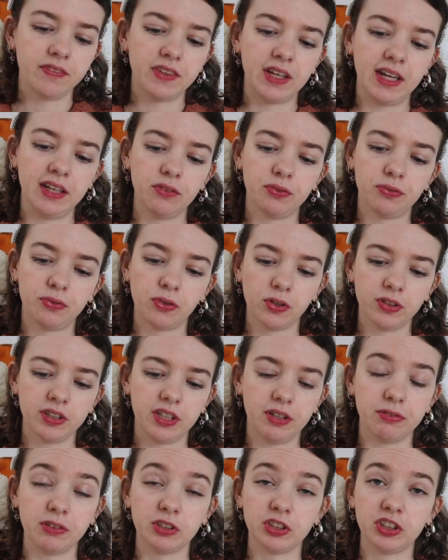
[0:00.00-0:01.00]
Then 4
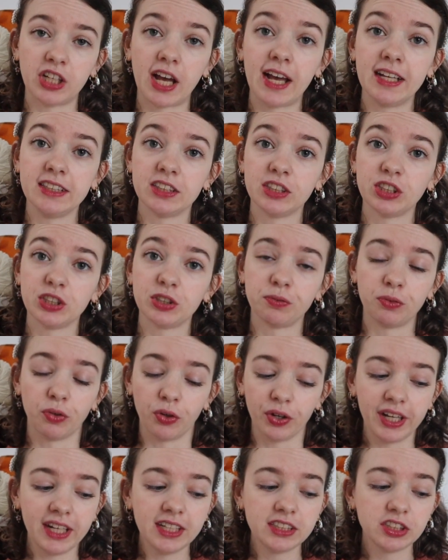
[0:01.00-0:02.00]
different sizes
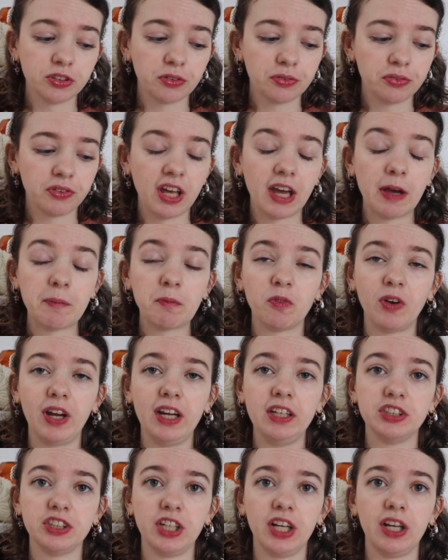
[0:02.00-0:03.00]
for each of them,
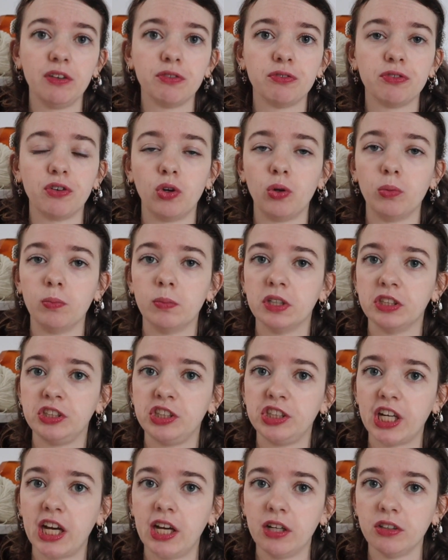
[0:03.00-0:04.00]
ranging from a
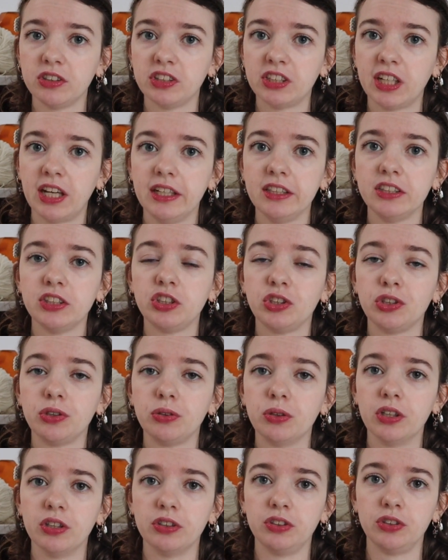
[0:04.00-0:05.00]
child size
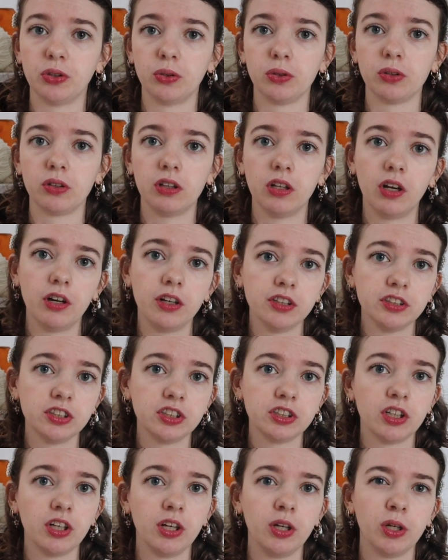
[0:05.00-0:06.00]
to adult
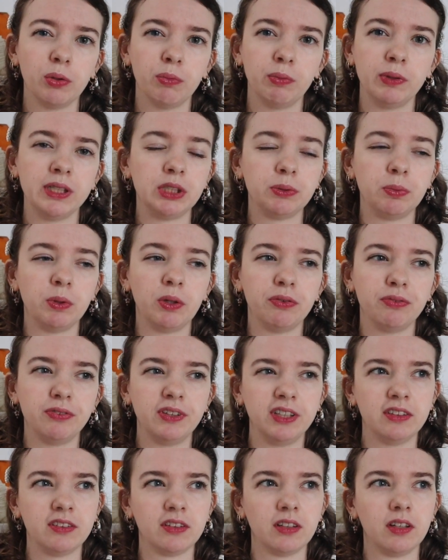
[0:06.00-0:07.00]
large, which will
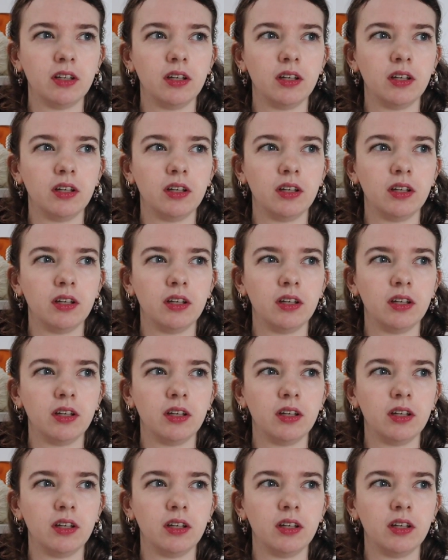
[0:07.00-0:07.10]
fit